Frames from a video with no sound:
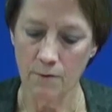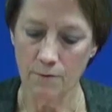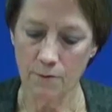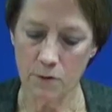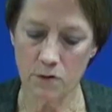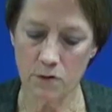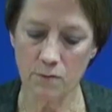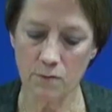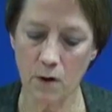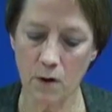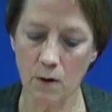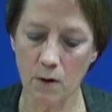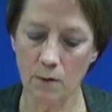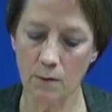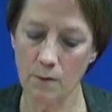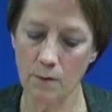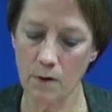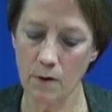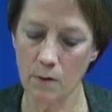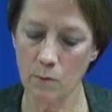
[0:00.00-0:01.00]
First of
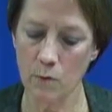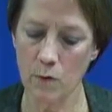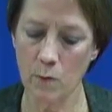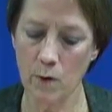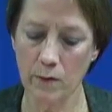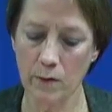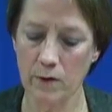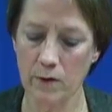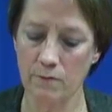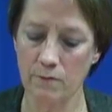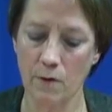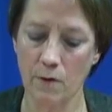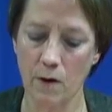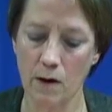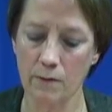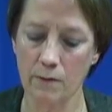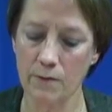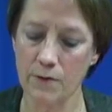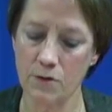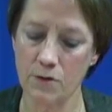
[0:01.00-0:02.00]
all, we want to
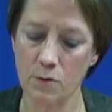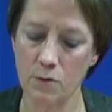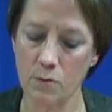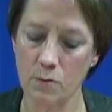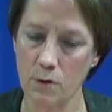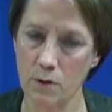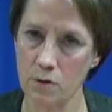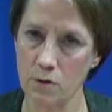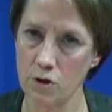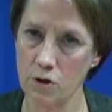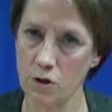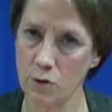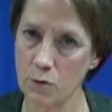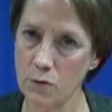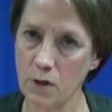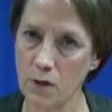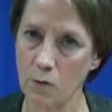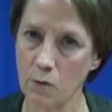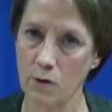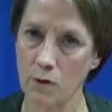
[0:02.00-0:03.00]
involve the student in
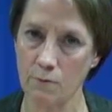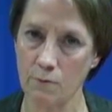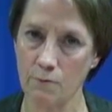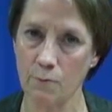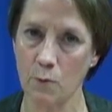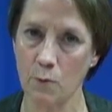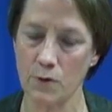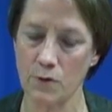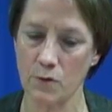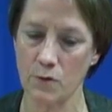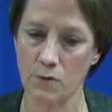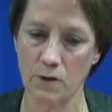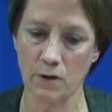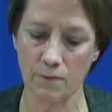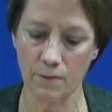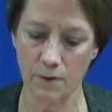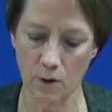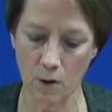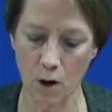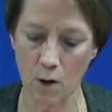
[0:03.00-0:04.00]
choosing reinforcers
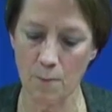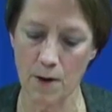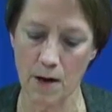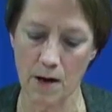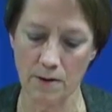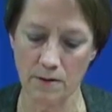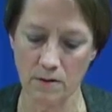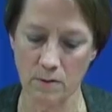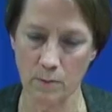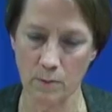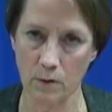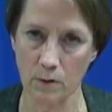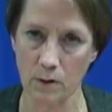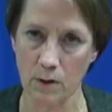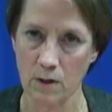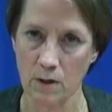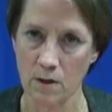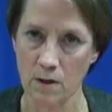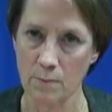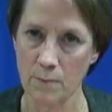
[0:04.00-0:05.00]
if at all possible,